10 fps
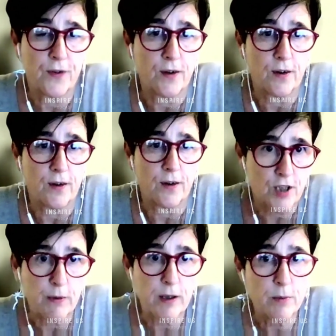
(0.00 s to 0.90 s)

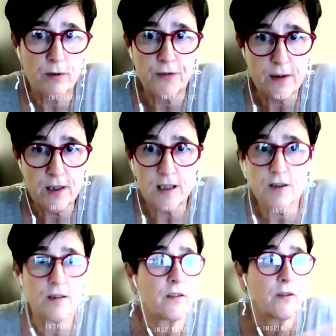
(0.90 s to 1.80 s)
charitable
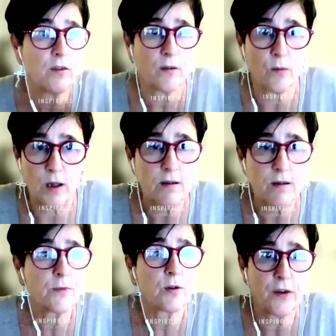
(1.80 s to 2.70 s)
foundations, Wellcome
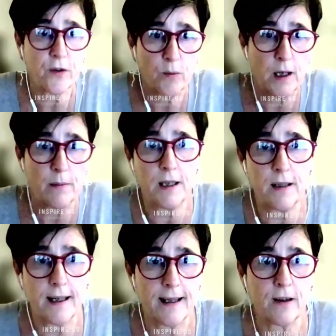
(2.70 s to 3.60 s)
Trust, Bill and Melinda
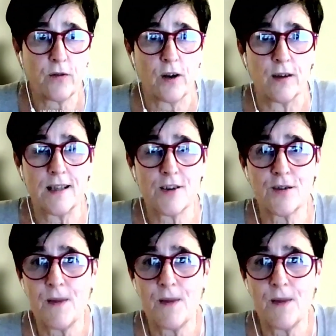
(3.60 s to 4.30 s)
Gates Foundation.